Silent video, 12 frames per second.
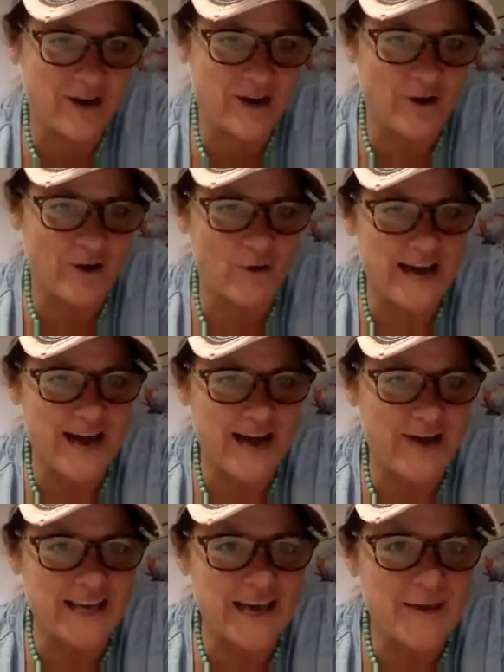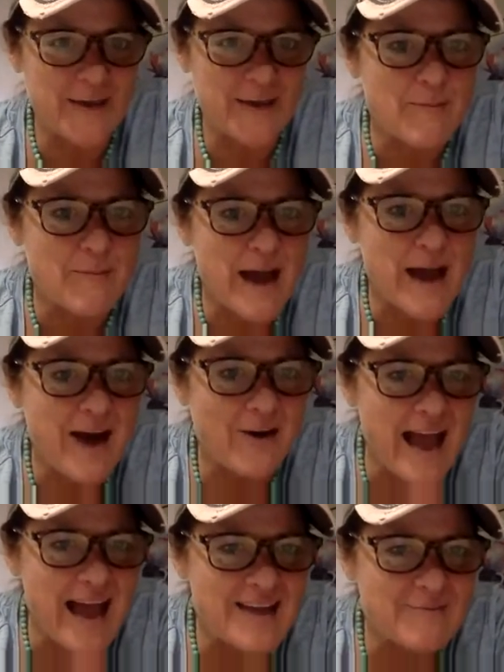gone over an hour. Get my
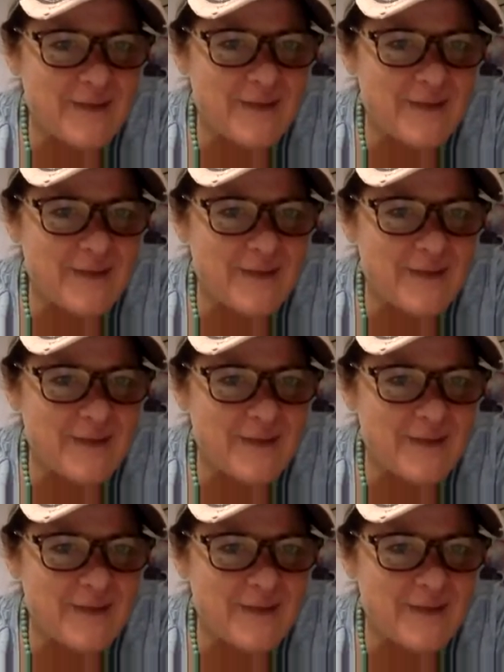power.